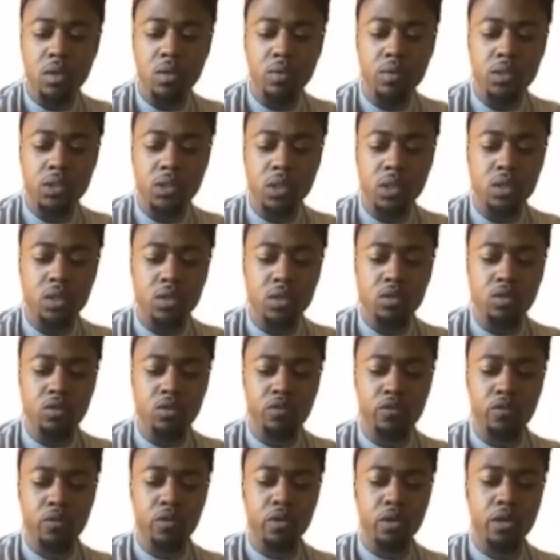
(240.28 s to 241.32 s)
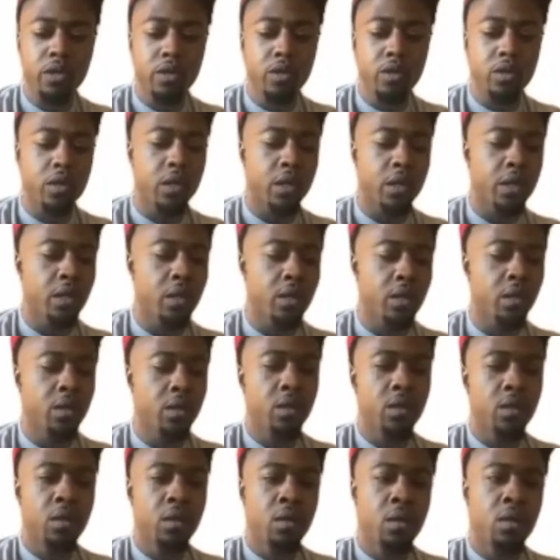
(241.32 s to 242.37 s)
we trying to do for real. Like,
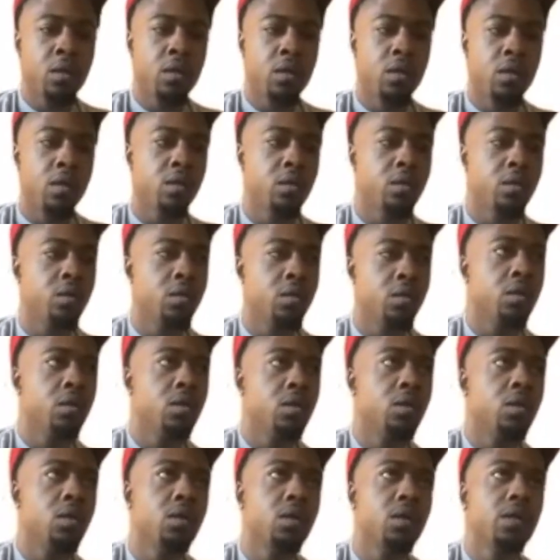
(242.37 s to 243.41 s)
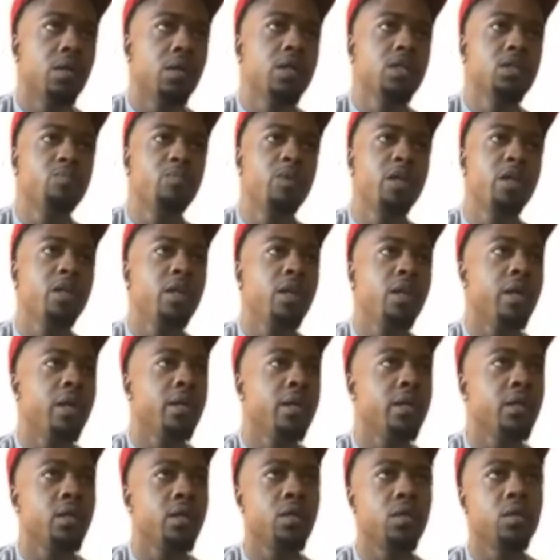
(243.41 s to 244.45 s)
and it's been
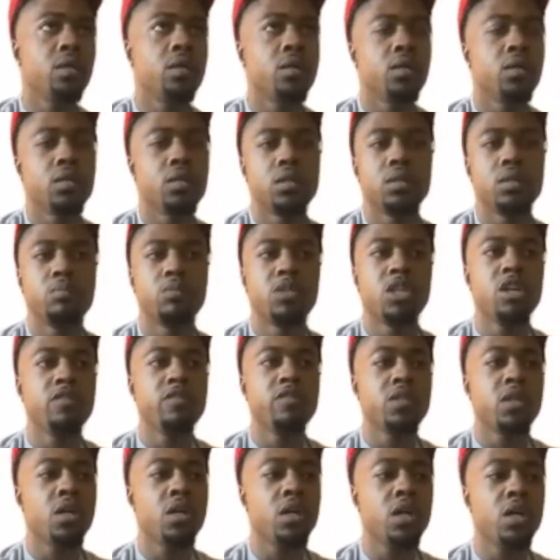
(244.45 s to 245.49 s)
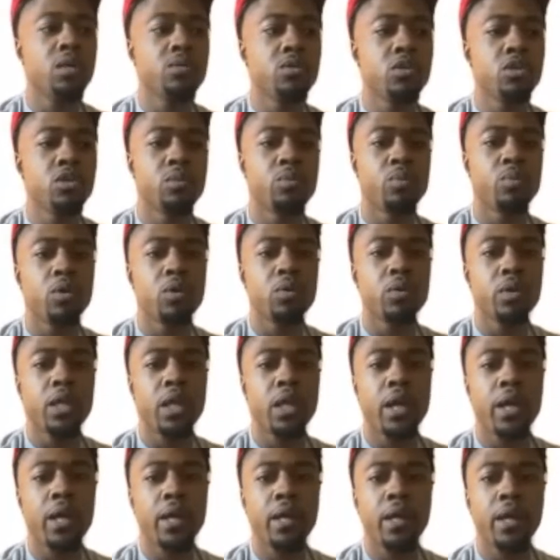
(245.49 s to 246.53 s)
like some tough times to the point where
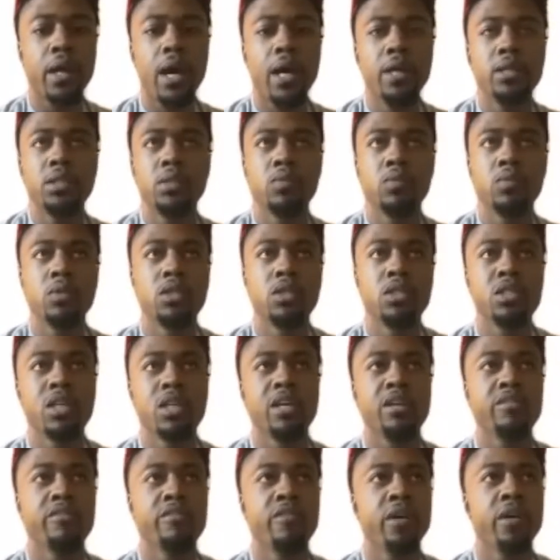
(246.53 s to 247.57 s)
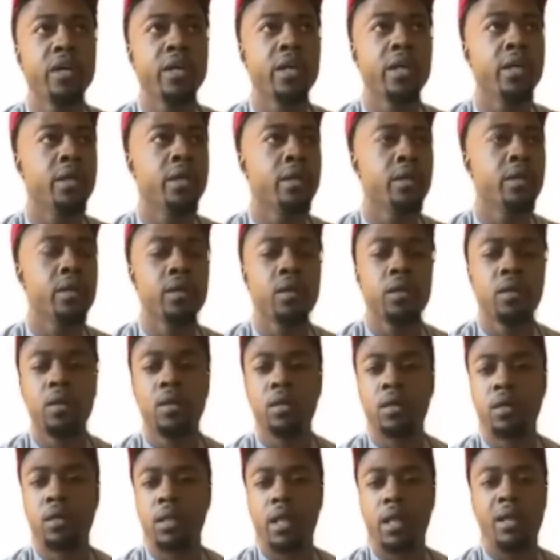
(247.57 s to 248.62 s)
like I just want to say fuck it.
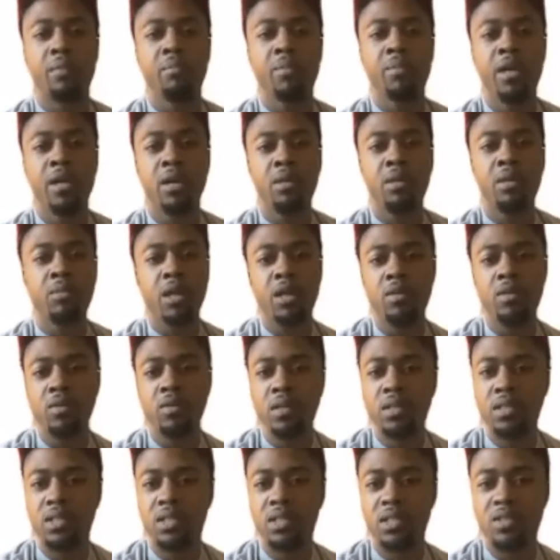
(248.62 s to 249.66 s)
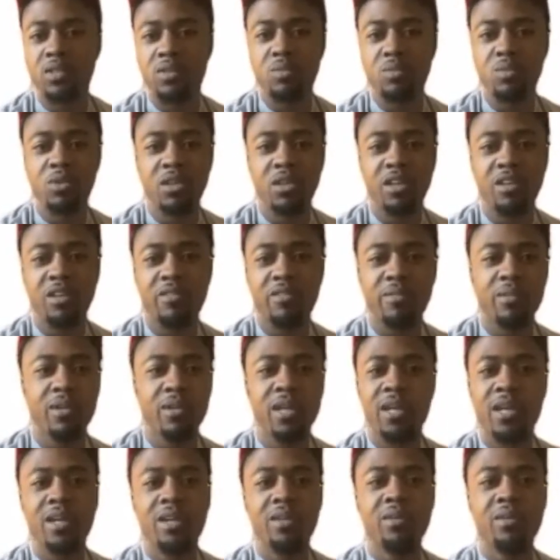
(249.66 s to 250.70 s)
Like, man, I'm not doing this shit no more. Like,
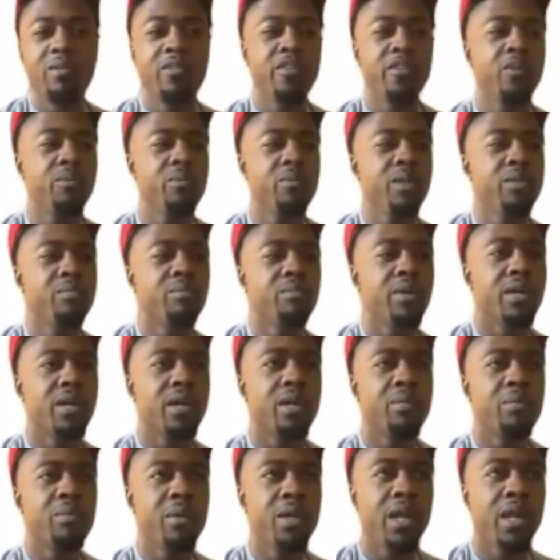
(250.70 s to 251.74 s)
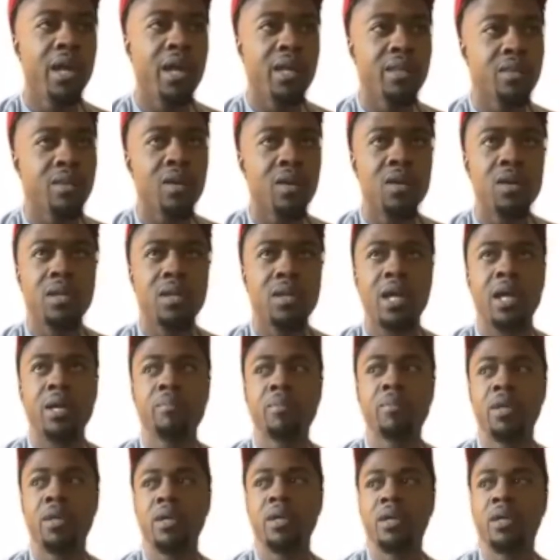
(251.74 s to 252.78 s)
you feel me? But it be that thought, like,
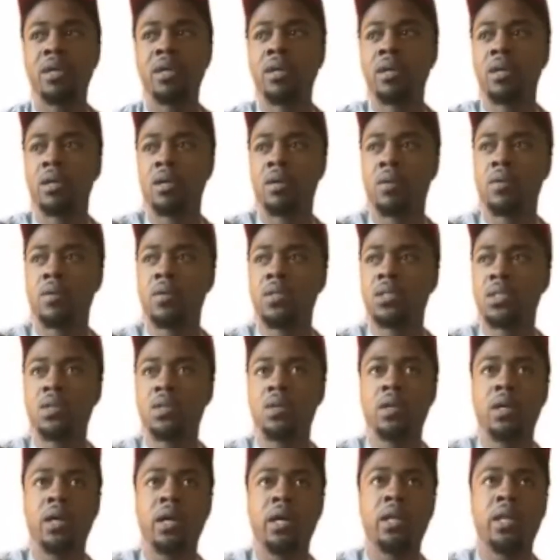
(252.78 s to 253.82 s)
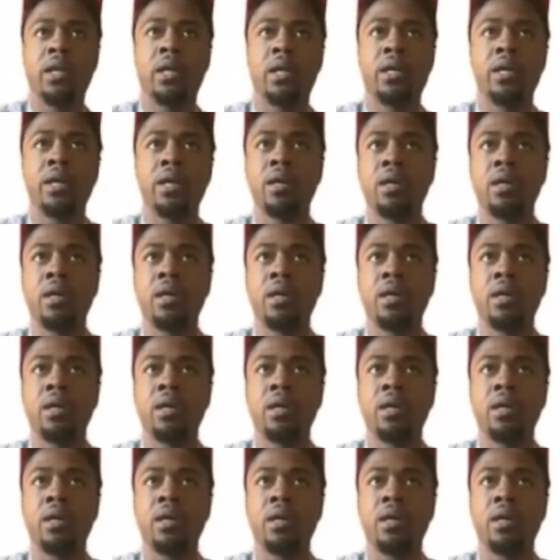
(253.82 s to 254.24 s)
man, we still got like,